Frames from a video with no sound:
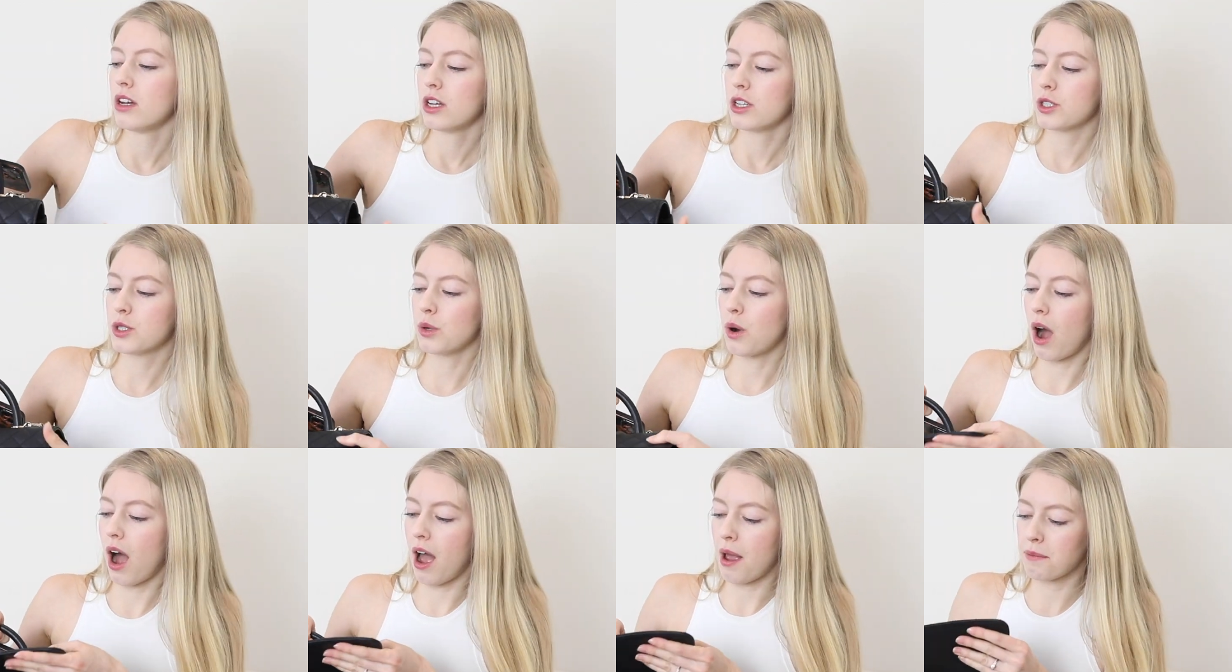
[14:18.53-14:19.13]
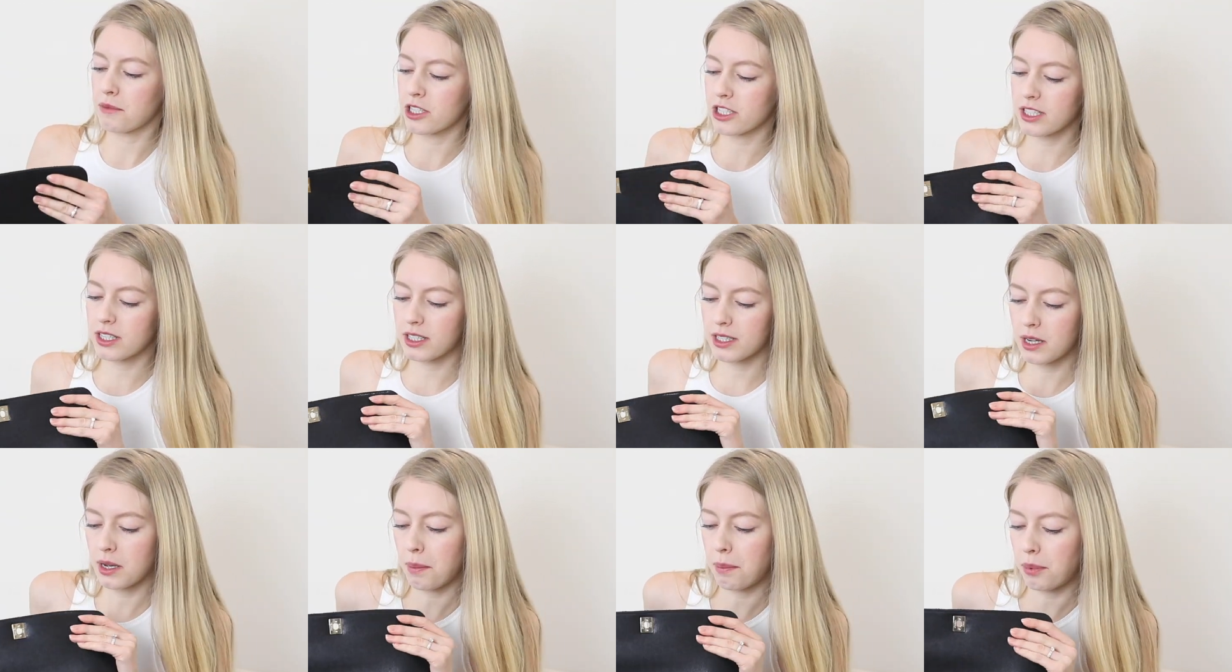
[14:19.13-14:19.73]
So I'm just
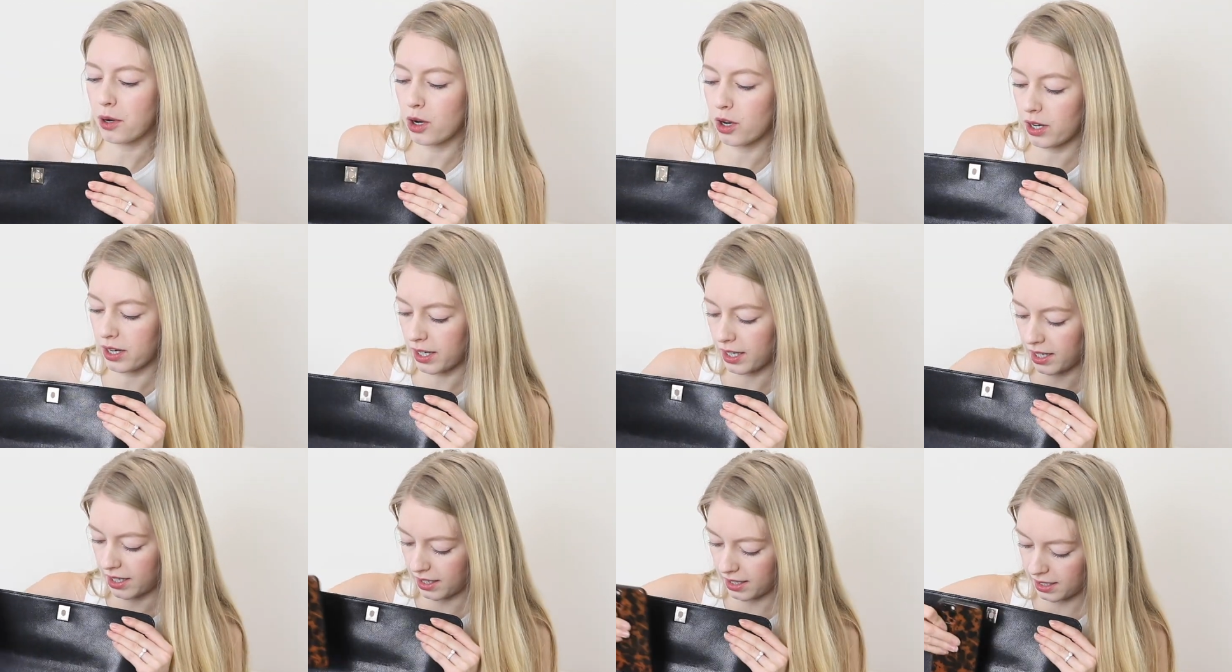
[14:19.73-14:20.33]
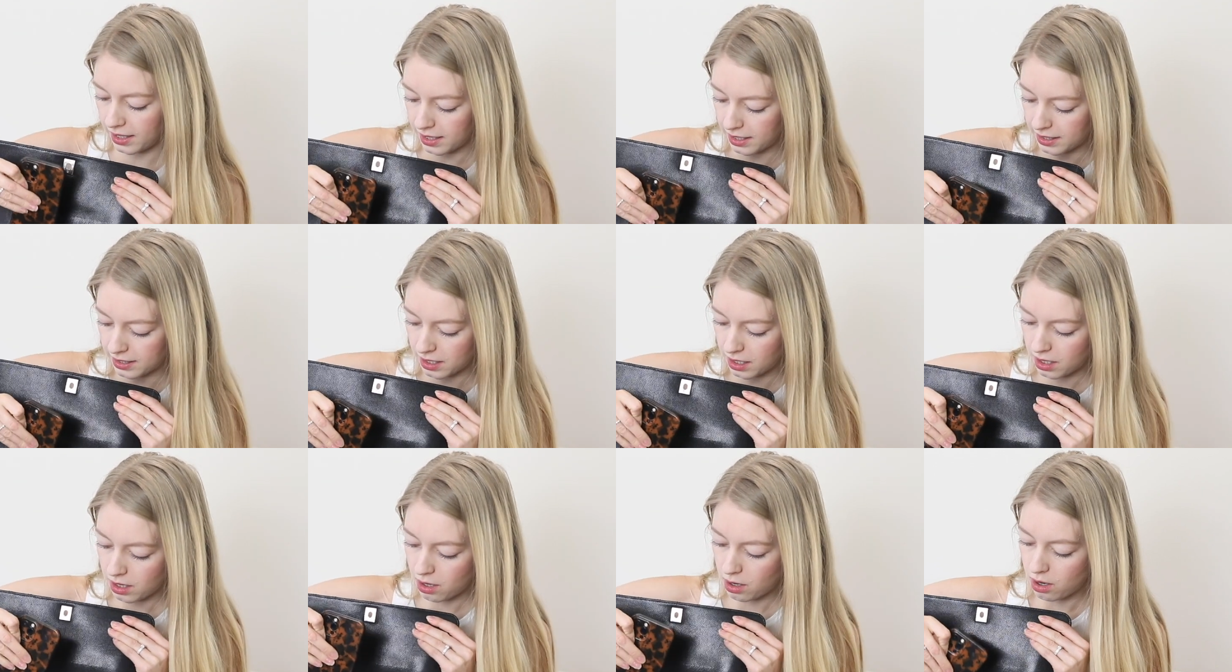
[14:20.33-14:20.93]
gonna put it
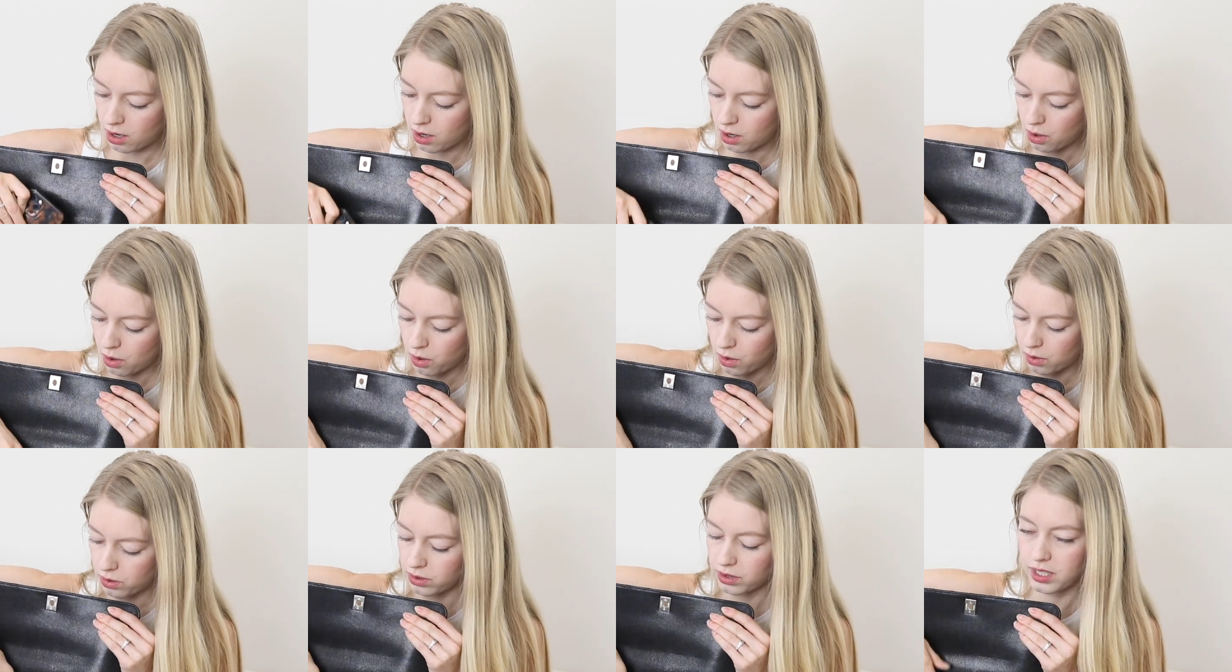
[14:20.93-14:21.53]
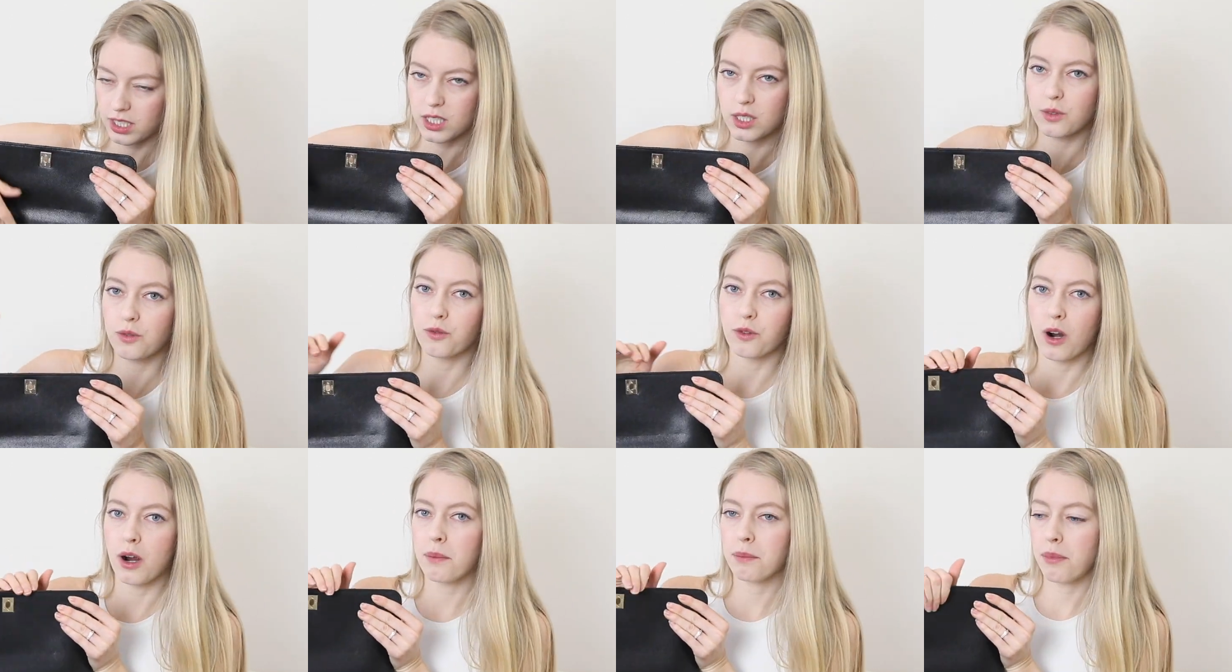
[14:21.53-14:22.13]
in this
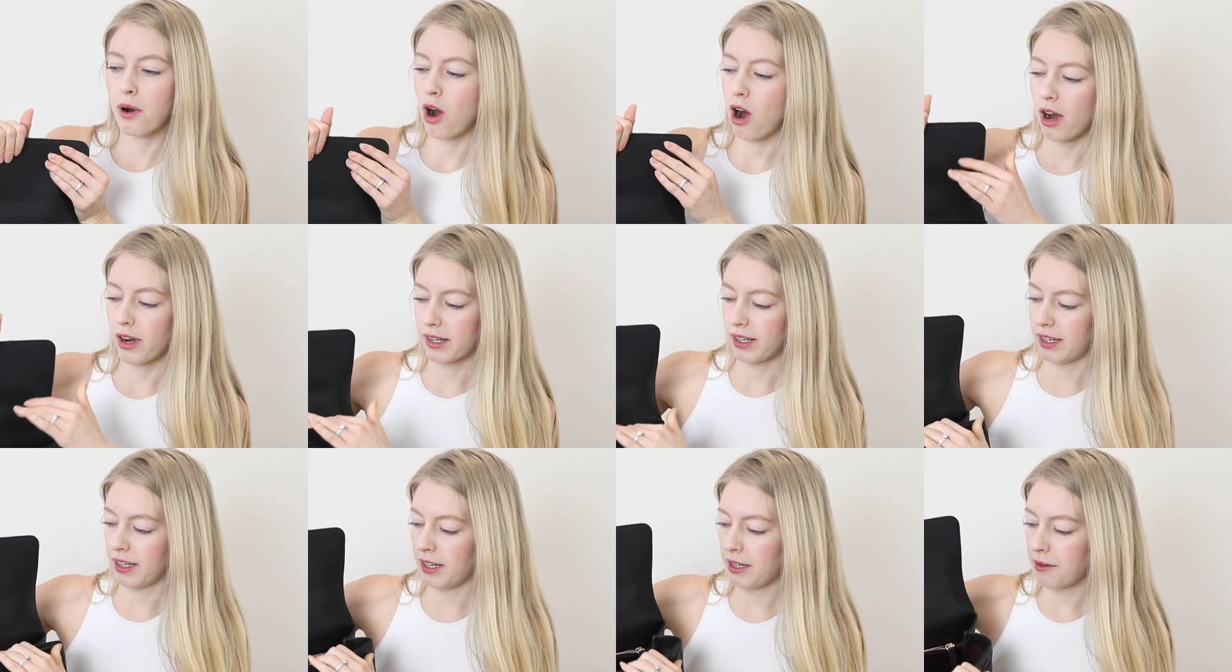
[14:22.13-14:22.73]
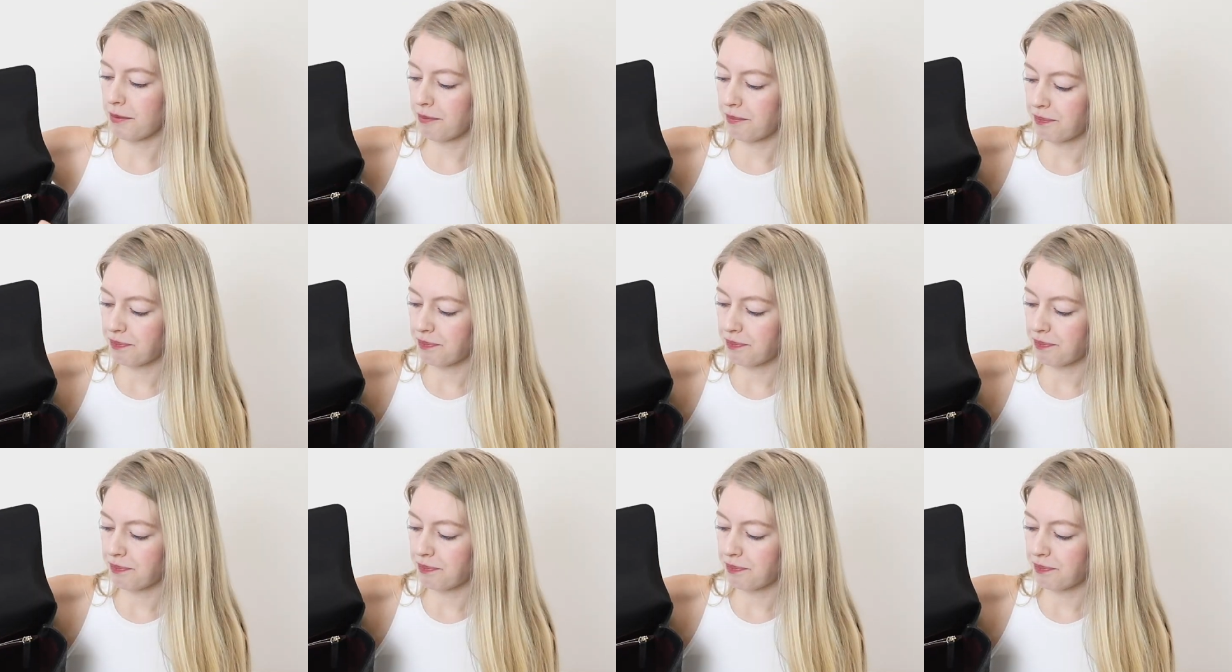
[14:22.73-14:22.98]
front pocket.